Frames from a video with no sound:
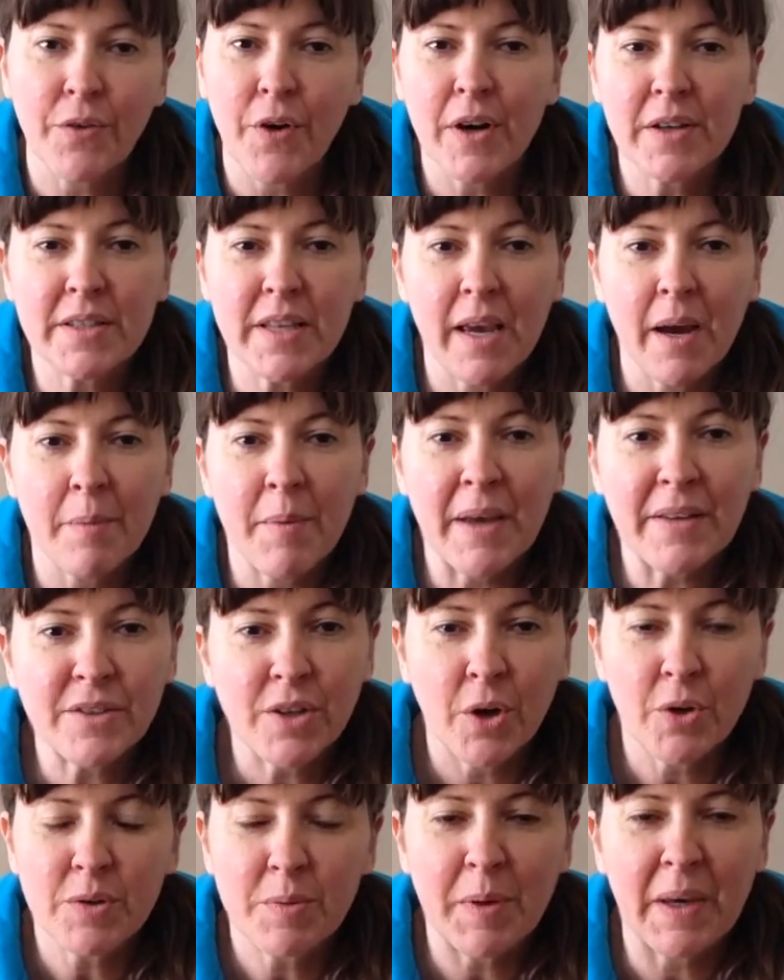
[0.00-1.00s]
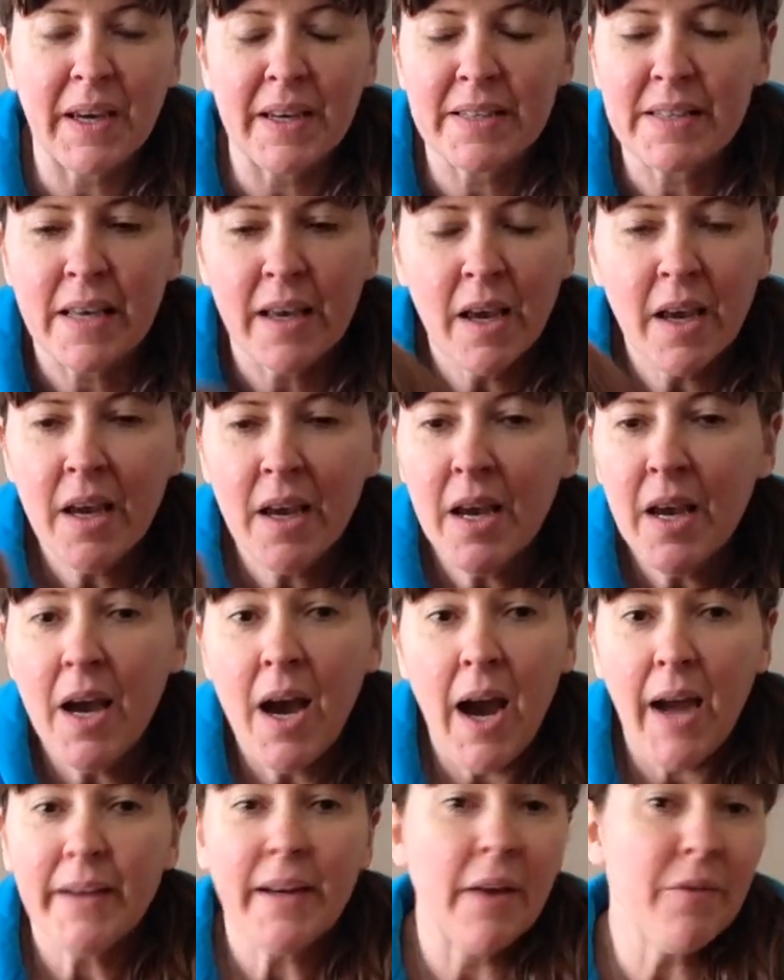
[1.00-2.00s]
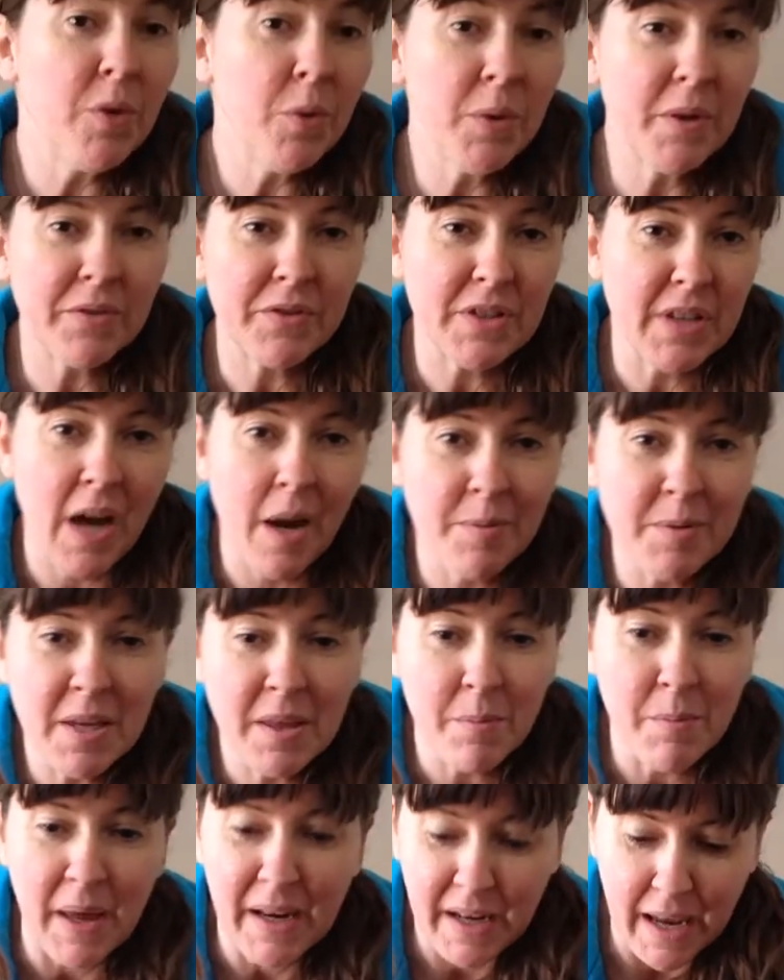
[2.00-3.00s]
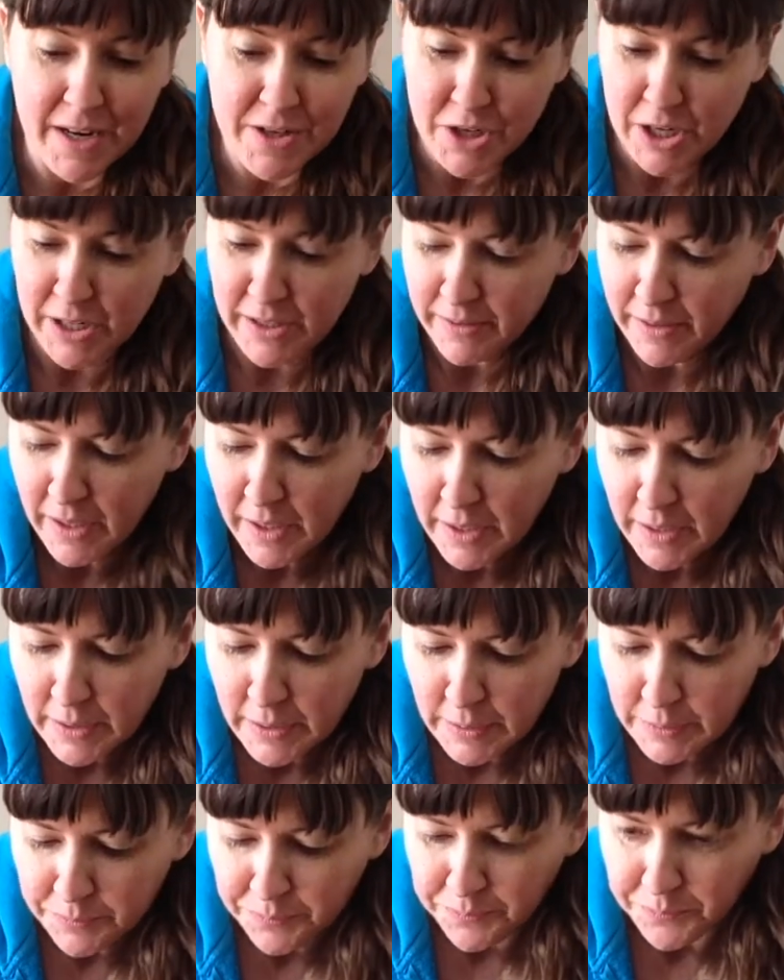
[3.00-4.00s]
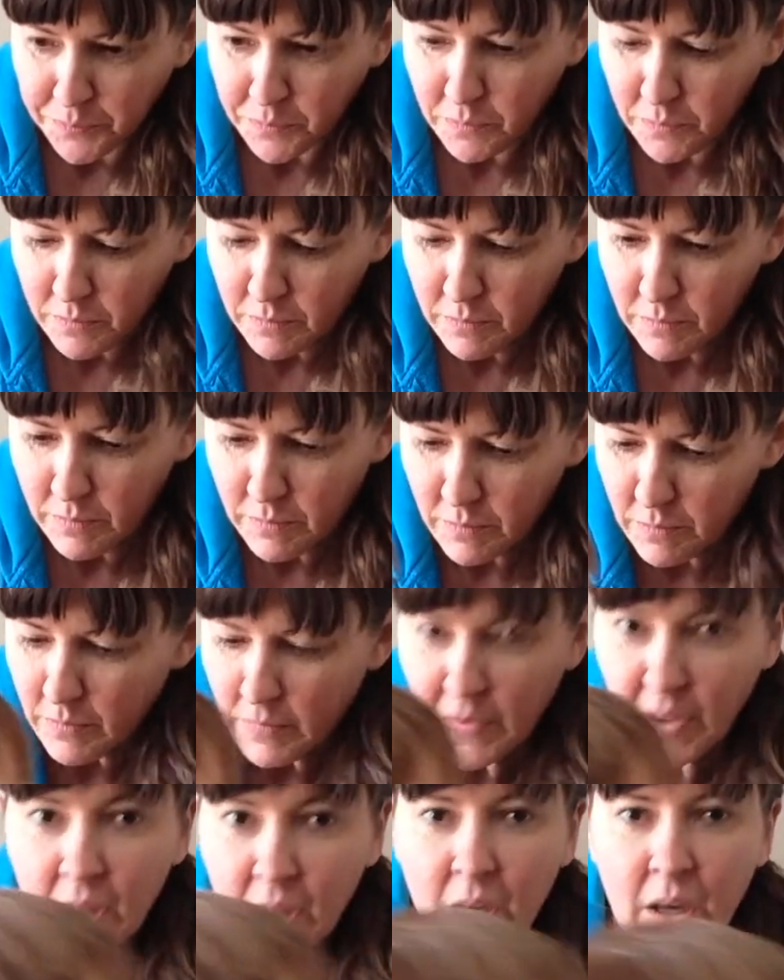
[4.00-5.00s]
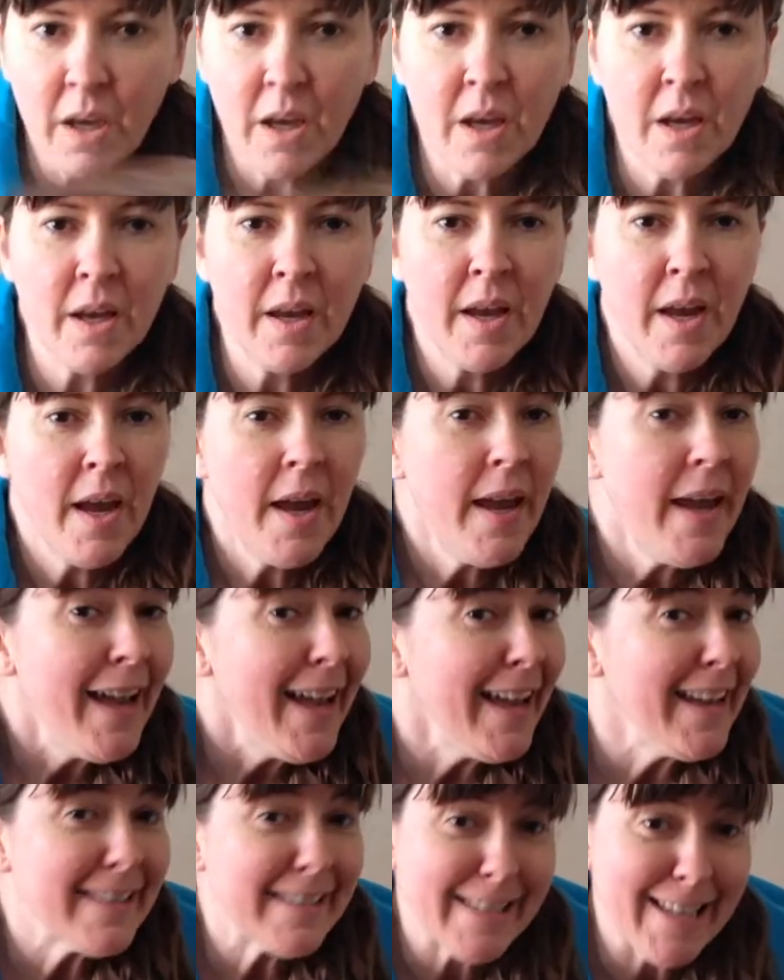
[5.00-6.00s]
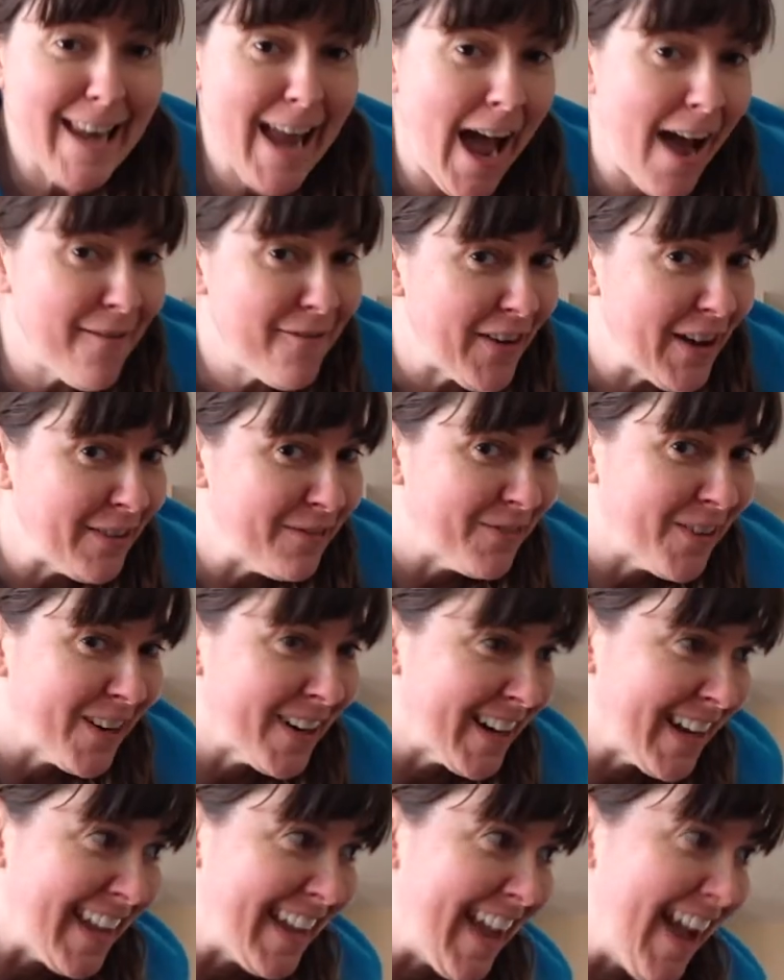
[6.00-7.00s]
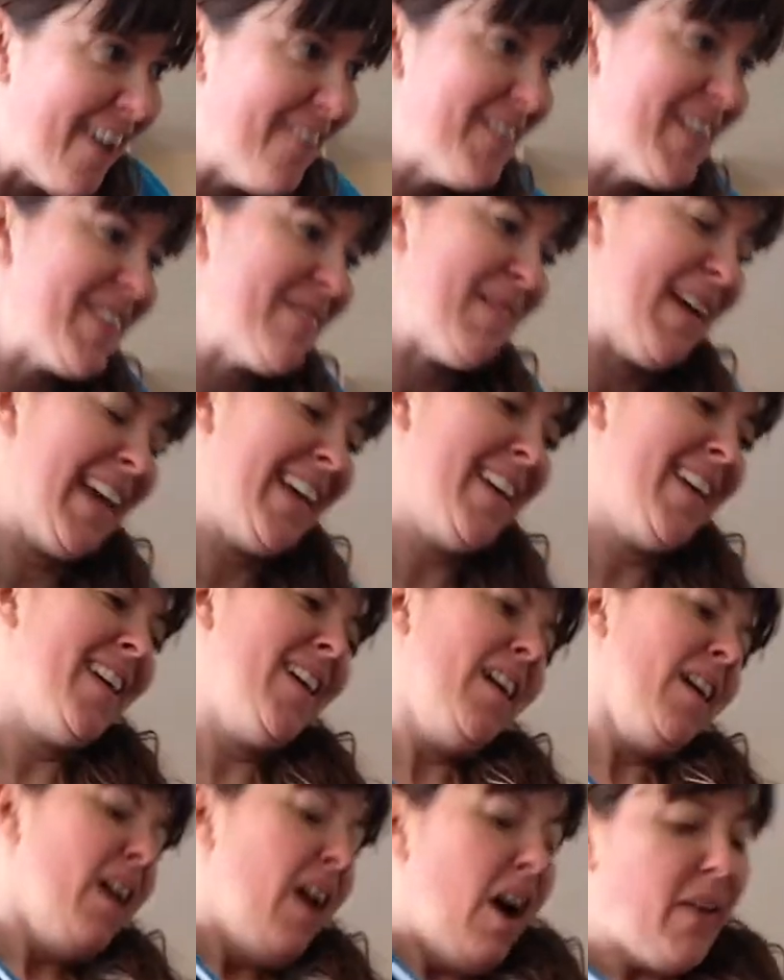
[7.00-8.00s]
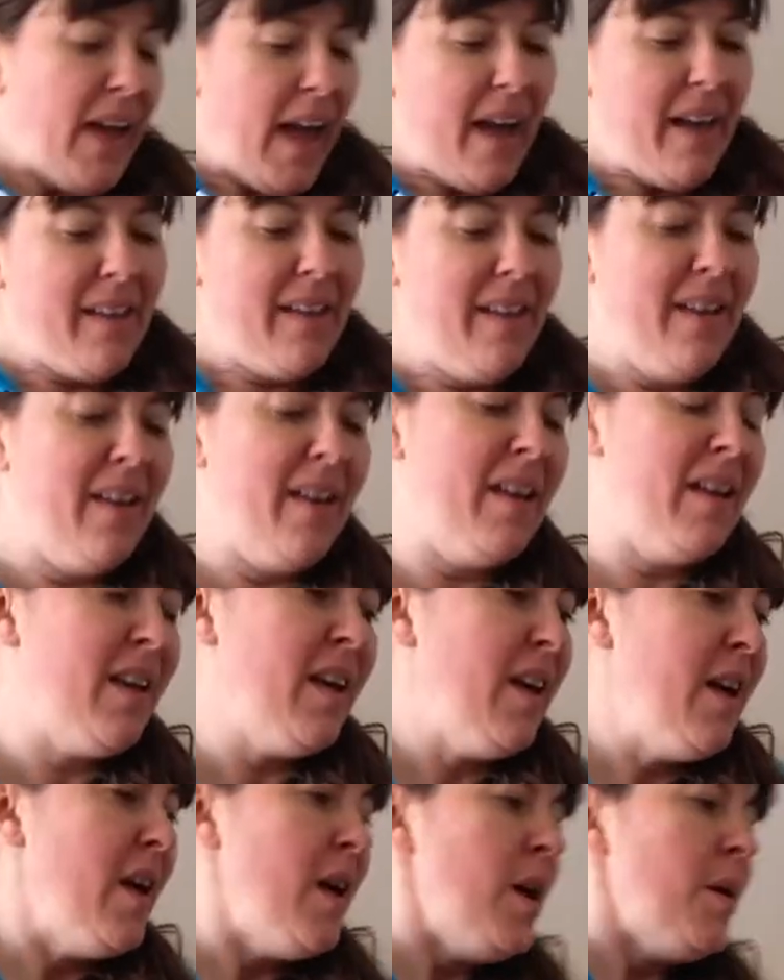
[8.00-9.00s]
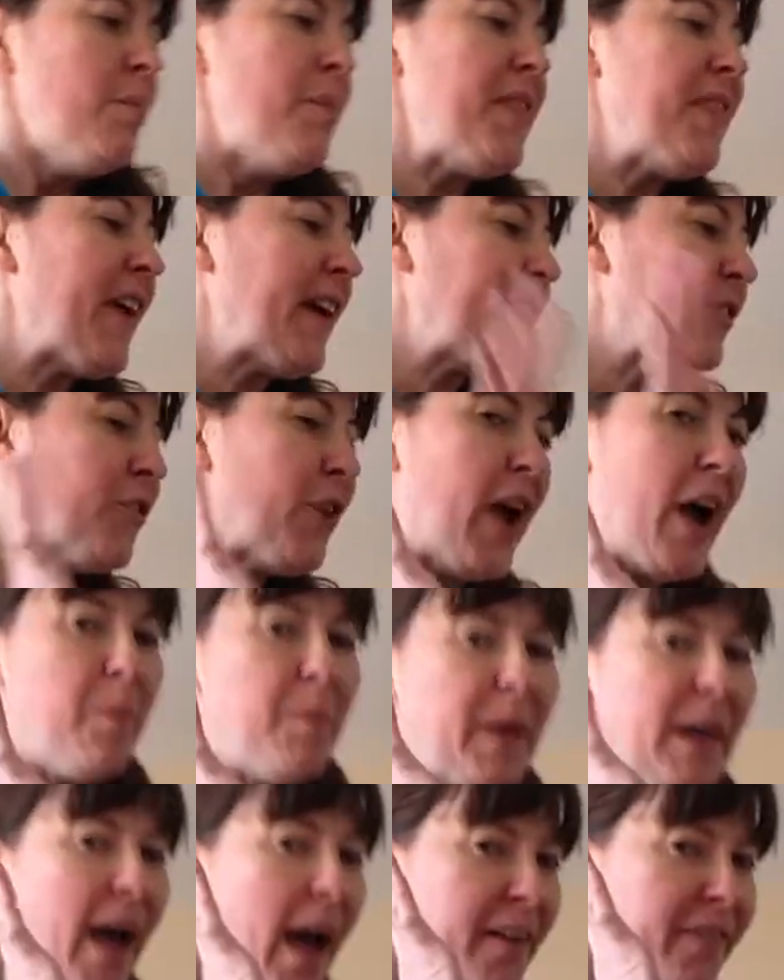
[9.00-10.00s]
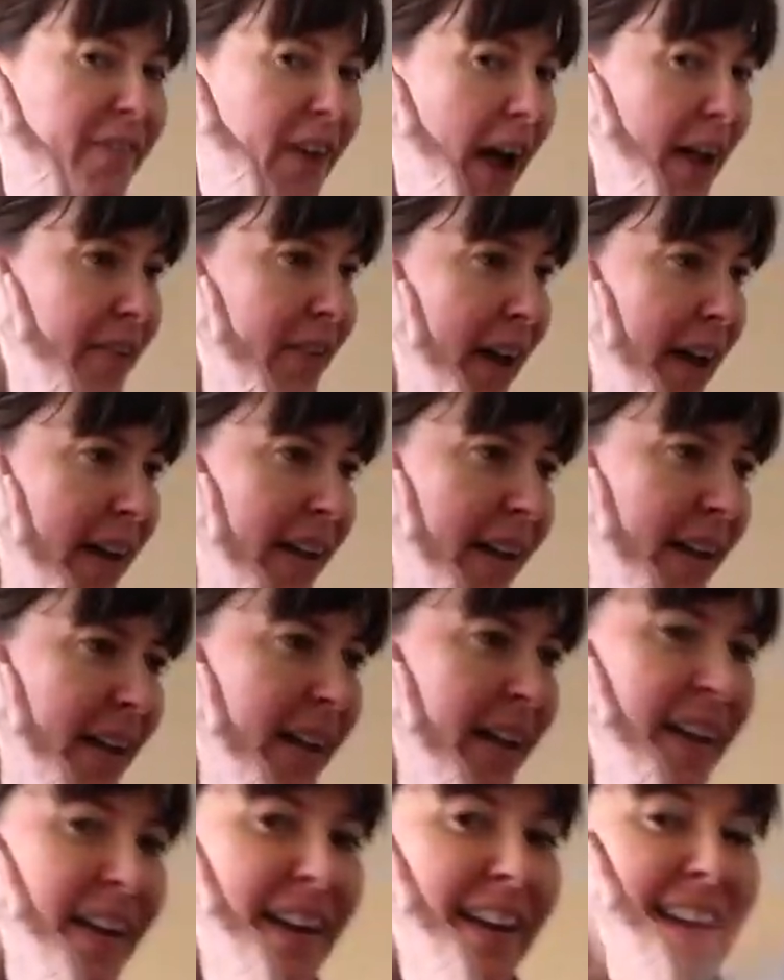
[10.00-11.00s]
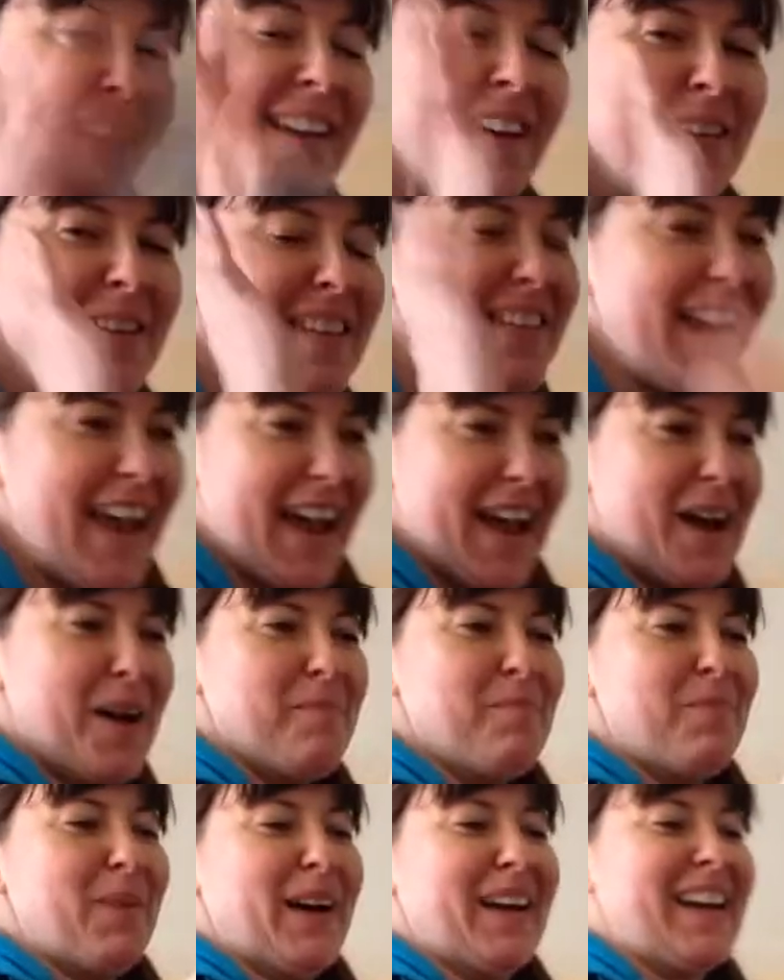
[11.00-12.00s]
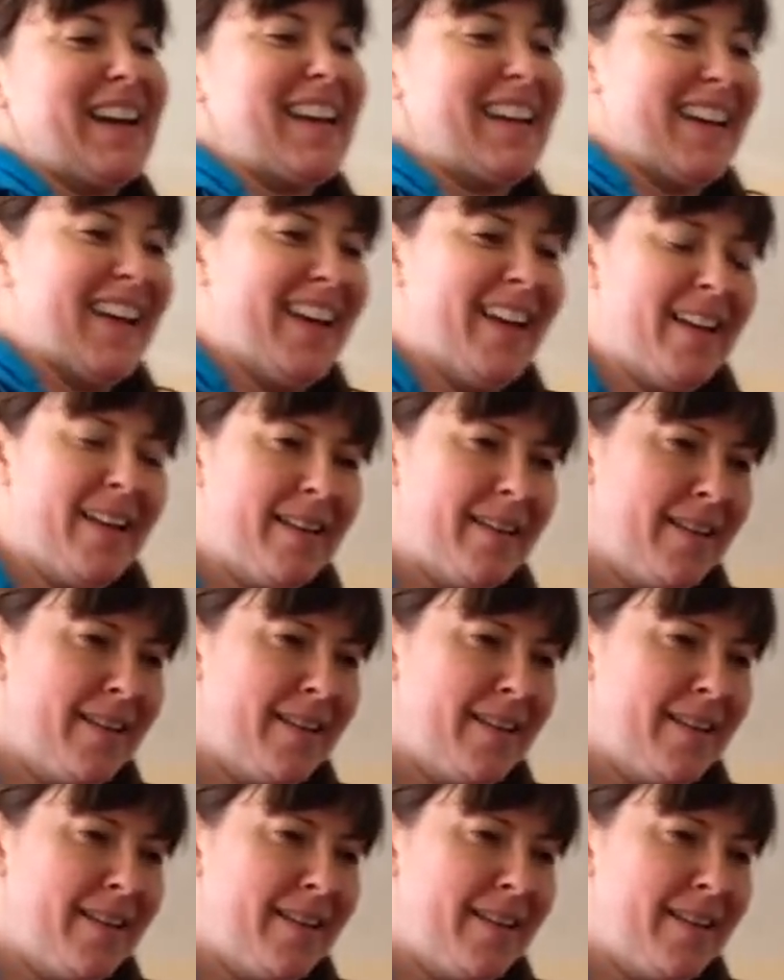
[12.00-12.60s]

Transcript: far as the MS goes because I never would have stopped the medication. It's not fun working out with you. It's not fun working out with me. Okay. But thanks for helping. High five. Yeah, buddy. Mom,